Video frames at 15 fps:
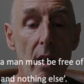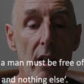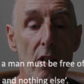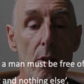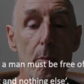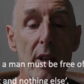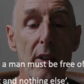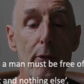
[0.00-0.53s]

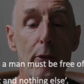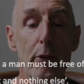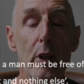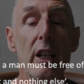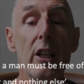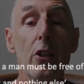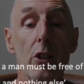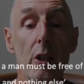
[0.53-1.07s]
To be
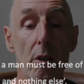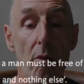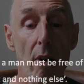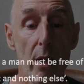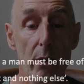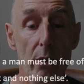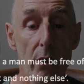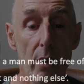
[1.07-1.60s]
free, she
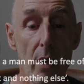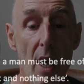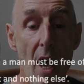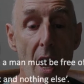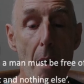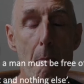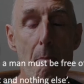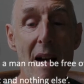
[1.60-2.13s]
wrote,
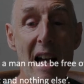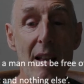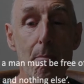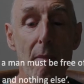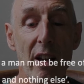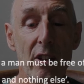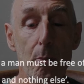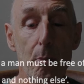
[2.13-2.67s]
a man
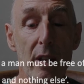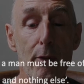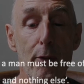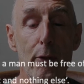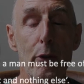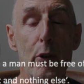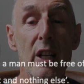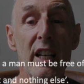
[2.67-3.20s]
must be
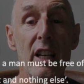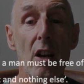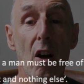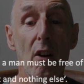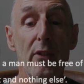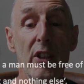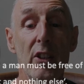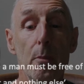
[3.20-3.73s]
free
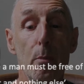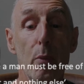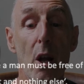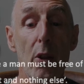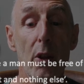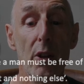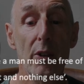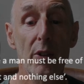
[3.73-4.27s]
of his
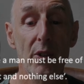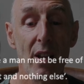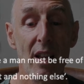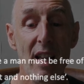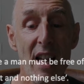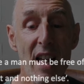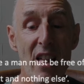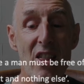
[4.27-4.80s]
brothers.
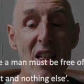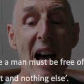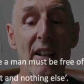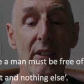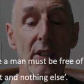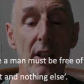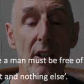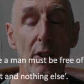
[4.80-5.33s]

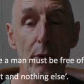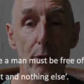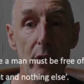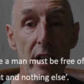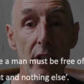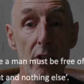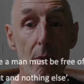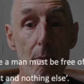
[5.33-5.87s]
That is
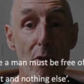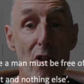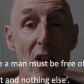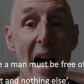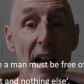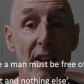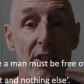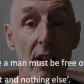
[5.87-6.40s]
freedom,
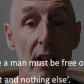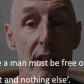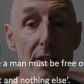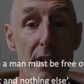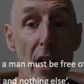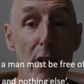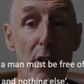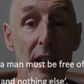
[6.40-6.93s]
that and
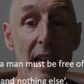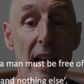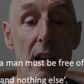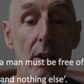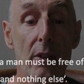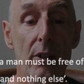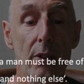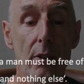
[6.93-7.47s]
nothing
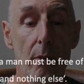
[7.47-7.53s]
else.